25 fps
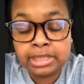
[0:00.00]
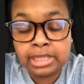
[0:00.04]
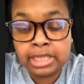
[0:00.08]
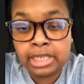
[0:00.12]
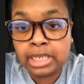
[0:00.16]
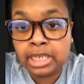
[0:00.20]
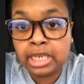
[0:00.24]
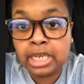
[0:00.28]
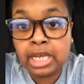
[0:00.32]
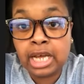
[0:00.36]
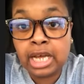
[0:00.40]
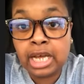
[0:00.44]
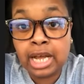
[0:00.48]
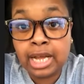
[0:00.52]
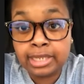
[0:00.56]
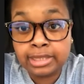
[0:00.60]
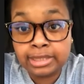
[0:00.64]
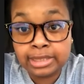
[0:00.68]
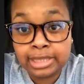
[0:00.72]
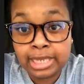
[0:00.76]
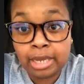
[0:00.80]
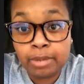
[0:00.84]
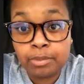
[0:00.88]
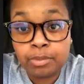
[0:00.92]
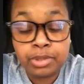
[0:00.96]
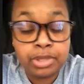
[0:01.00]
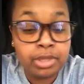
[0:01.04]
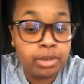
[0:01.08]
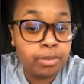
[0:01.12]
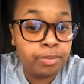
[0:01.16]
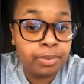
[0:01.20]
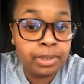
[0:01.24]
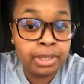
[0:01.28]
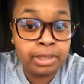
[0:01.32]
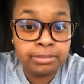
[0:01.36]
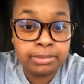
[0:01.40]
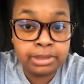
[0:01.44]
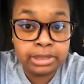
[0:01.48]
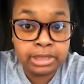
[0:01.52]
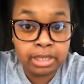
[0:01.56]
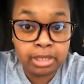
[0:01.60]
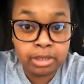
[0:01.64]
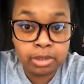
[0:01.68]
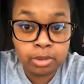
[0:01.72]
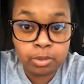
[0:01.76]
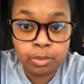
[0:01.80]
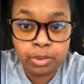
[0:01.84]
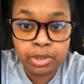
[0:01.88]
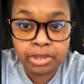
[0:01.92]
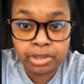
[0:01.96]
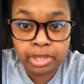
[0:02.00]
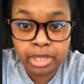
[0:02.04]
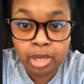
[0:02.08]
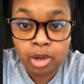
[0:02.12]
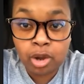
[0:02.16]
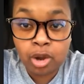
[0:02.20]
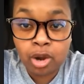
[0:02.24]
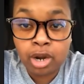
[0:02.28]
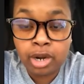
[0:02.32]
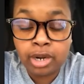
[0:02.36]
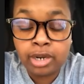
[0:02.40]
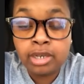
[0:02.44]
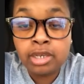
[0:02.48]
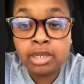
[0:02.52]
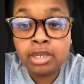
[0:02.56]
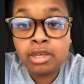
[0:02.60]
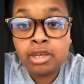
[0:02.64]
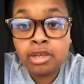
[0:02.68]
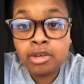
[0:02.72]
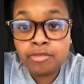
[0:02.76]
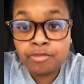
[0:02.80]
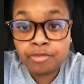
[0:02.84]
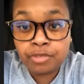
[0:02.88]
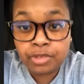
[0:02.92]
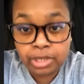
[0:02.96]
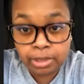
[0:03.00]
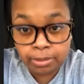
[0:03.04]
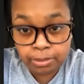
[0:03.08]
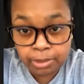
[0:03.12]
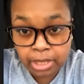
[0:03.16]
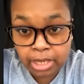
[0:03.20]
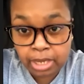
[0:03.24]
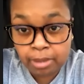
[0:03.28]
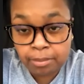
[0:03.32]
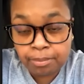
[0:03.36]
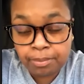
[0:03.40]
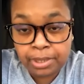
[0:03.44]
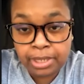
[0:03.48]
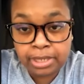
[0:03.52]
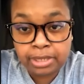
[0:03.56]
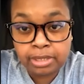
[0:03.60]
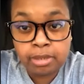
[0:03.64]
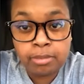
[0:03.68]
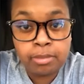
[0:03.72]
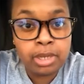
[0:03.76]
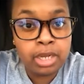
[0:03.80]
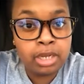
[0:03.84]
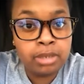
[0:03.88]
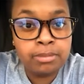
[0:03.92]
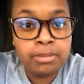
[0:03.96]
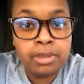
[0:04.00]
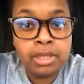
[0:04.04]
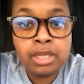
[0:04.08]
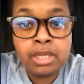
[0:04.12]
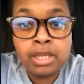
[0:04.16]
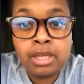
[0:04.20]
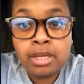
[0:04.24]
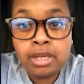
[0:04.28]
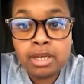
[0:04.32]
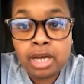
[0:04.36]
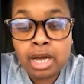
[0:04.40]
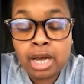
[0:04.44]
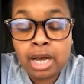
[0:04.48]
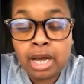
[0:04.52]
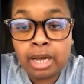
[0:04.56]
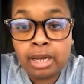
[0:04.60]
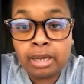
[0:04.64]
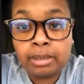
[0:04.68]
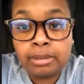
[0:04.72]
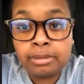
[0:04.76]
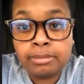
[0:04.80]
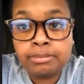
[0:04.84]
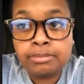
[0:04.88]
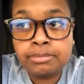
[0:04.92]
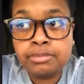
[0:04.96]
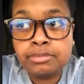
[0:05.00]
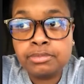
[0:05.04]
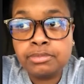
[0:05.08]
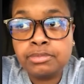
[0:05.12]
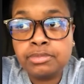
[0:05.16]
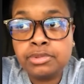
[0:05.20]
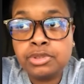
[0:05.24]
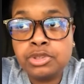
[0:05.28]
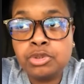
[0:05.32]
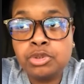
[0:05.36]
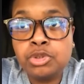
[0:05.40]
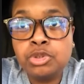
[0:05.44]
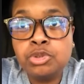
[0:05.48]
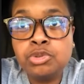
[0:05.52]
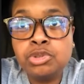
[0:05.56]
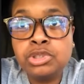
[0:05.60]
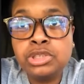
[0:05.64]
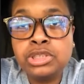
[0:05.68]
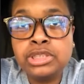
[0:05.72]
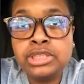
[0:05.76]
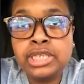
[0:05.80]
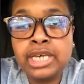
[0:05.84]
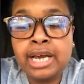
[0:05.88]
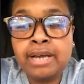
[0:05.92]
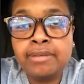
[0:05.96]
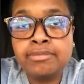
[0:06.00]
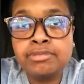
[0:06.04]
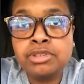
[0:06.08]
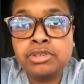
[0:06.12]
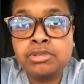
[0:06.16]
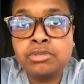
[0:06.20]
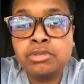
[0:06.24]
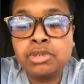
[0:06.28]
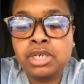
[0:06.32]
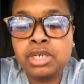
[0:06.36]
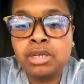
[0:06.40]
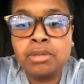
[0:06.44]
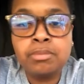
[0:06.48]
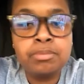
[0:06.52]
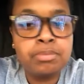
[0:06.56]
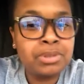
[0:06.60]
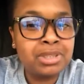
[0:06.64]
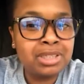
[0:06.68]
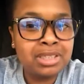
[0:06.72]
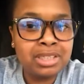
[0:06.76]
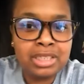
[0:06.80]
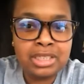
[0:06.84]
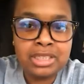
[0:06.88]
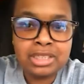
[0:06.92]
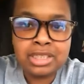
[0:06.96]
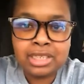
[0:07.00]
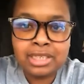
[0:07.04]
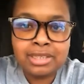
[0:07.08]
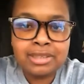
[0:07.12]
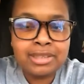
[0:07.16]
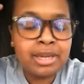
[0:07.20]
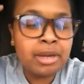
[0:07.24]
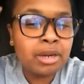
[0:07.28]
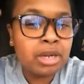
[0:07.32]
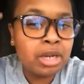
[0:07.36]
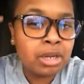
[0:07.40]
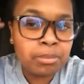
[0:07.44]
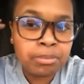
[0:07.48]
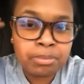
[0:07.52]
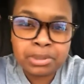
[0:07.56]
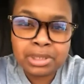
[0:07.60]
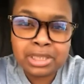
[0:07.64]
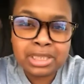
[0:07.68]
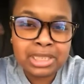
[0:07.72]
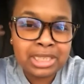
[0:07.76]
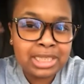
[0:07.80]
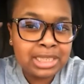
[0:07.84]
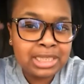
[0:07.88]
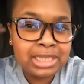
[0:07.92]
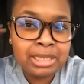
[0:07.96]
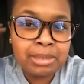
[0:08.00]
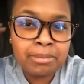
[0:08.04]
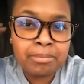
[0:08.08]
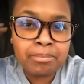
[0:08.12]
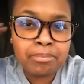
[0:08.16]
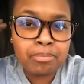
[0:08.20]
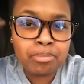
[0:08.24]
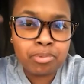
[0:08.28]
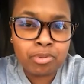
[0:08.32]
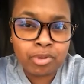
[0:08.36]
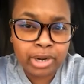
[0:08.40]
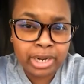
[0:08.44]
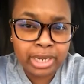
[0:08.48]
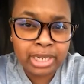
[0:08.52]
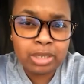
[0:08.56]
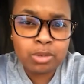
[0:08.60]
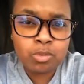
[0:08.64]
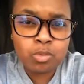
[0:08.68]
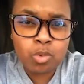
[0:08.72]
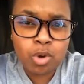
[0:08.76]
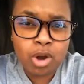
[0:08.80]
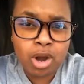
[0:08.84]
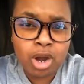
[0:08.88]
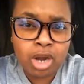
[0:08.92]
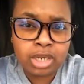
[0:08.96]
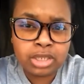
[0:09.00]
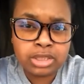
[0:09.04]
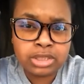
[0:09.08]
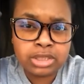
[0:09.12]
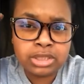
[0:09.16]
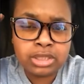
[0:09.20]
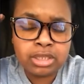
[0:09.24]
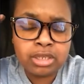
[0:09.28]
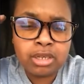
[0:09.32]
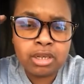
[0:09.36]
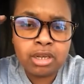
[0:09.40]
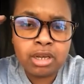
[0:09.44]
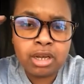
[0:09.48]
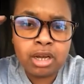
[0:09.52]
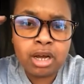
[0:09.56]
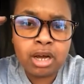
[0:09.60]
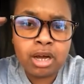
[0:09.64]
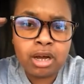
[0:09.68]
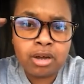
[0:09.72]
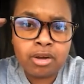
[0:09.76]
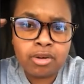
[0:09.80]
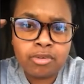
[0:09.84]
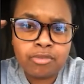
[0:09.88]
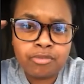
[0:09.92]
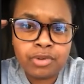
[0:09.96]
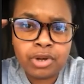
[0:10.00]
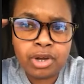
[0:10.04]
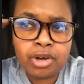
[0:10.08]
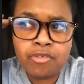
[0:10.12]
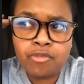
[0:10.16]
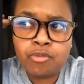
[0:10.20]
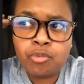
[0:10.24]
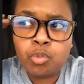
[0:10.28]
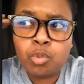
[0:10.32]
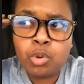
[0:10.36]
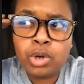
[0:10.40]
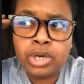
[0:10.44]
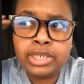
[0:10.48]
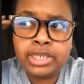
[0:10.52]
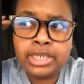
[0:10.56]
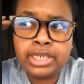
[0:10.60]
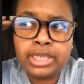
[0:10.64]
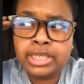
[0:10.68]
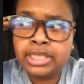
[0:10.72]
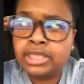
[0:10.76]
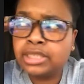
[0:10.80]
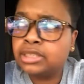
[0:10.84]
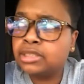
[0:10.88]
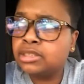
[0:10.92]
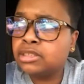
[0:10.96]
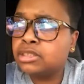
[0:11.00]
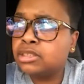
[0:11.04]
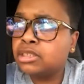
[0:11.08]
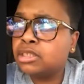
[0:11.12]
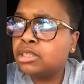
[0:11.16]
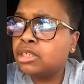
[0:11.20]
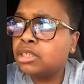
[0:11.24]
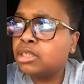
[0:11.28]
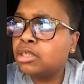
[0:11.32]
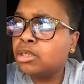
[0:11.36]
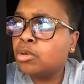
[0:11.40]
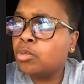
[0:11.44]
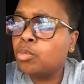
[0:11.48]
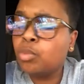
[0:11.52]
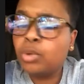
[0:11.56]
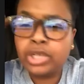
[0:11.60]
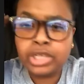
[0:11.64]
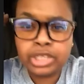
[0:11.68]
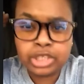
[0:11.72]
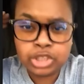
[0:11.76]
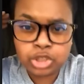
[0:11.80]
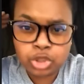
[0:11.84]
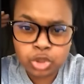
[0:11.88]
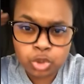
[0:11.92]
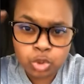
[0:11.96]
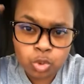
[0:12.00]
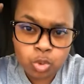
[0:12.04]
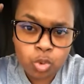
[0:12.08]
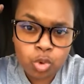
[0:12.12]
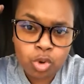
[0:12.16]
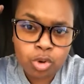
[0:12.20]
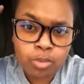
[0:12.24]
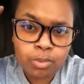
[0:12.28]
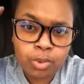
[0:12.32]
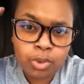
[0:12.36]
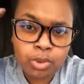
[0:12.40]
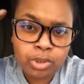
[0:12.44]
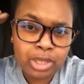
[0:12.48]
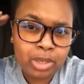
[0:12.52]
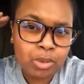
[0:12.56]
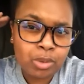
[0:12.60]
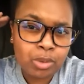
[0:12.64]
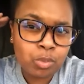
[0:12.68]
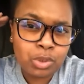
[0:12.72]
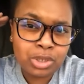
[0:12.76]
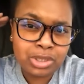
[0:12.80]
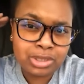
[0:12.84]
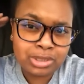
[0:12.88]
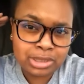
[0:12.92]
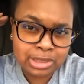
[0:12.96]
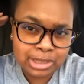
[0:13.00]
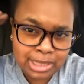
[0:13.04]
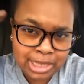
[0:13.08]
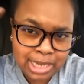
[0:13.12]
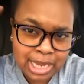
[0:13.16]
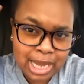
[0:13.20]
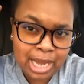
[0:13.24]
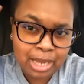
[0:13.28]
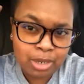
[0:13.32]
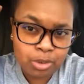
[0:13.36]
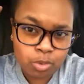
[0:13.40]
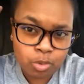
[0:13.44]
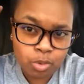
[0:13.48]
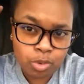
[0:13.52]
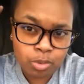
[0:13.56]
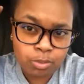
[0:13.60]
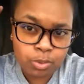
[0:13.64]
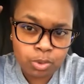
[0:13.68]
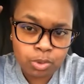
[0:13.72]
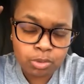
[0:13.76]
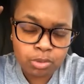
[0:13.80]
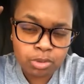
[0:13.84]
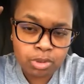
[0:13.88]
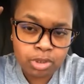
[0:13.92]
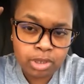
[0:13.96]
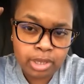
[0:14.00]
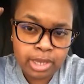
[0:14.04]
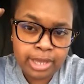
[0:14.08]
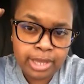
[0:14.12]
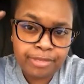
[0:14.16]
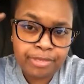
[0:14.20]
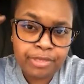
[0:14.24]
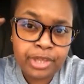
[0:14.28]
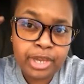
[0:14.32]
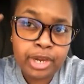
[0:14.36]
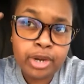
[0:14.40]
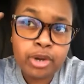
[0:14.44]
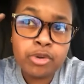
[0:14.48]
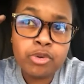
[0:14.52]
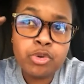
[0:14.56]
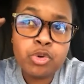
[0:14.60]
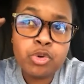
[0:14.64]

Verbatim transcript: to get in contact with their pimps, tell them where they are for them to come pick them up. Um, so you just have to completely, they're completely brainwashed of, of what is, what is normal and what's not normal. Stop they're